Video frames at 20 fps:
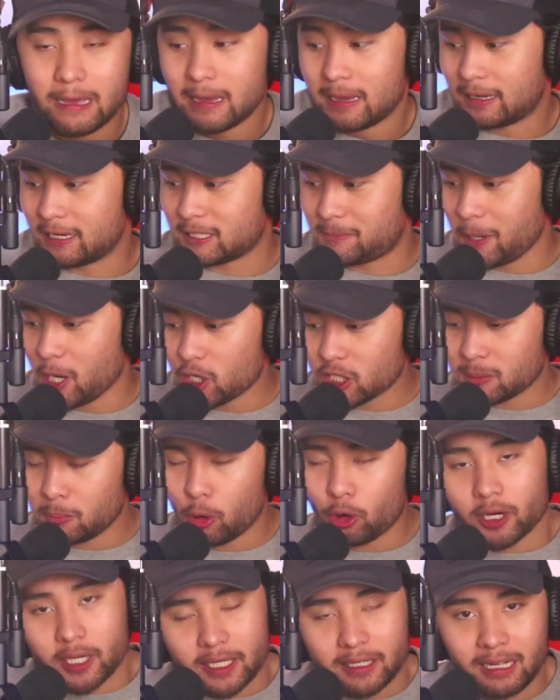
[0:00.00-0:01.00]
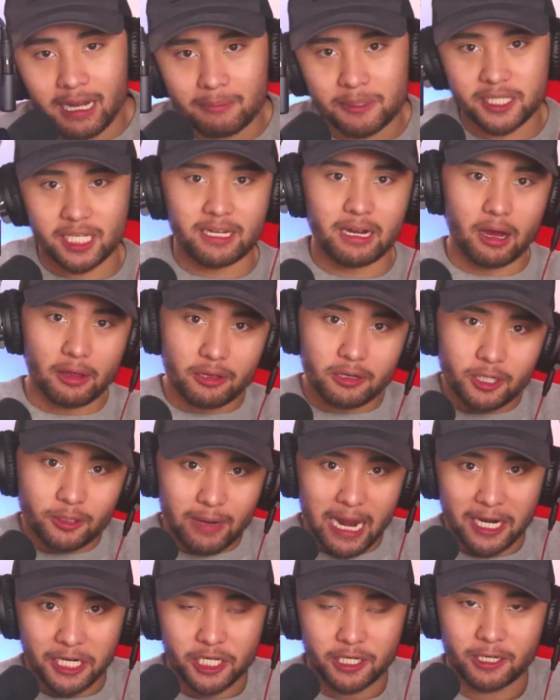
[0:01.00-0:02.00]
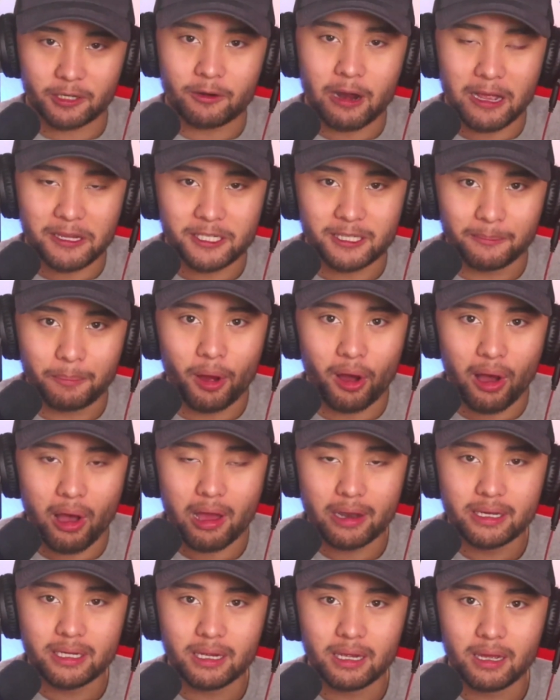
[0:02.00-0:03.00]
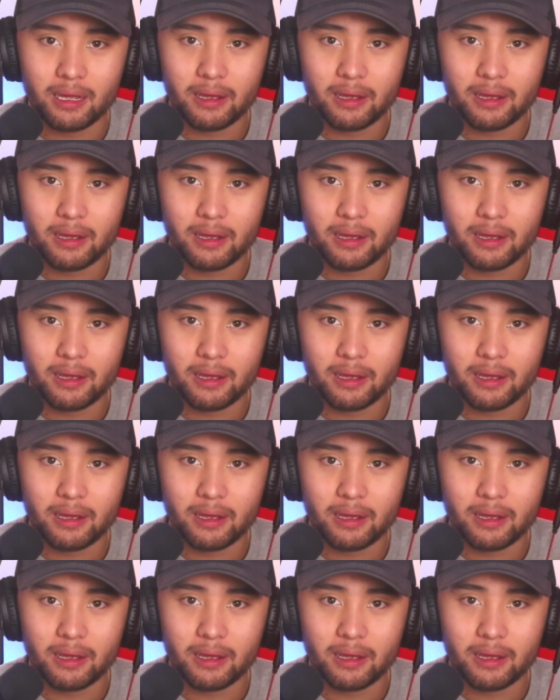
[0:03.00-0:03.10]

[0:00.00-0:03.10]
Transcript: Because Piers Morgan comes the other direction across the pond,